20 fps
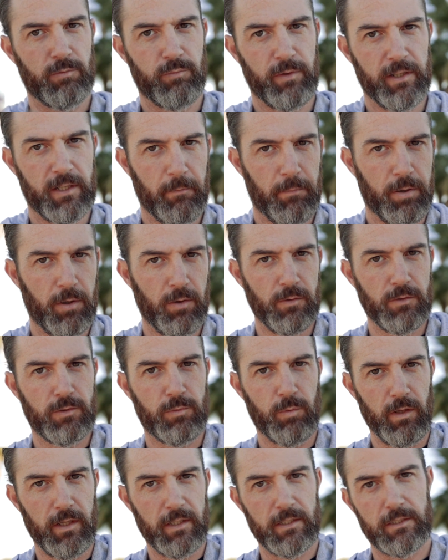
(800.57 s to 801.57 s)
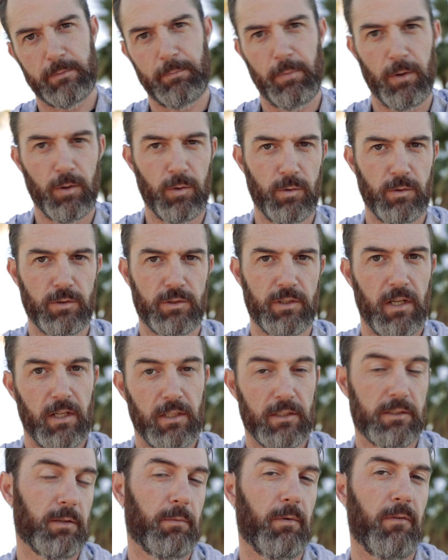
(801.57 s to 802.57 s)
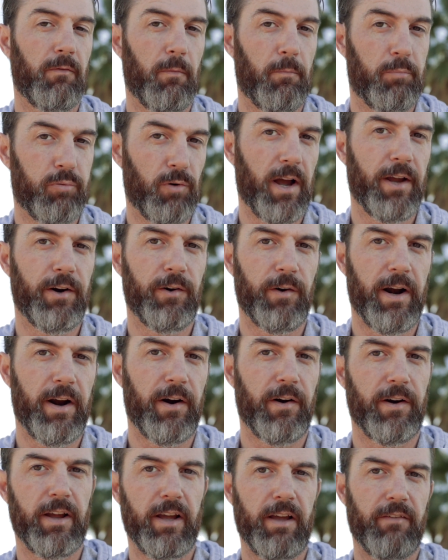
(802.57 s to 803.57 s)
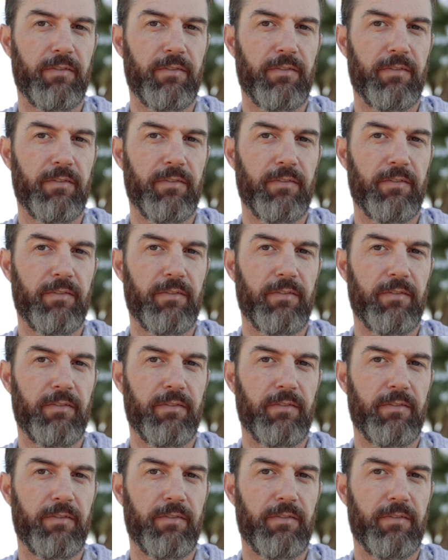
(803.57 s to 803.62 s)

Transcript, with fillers: recompose will expose some of a brighter area.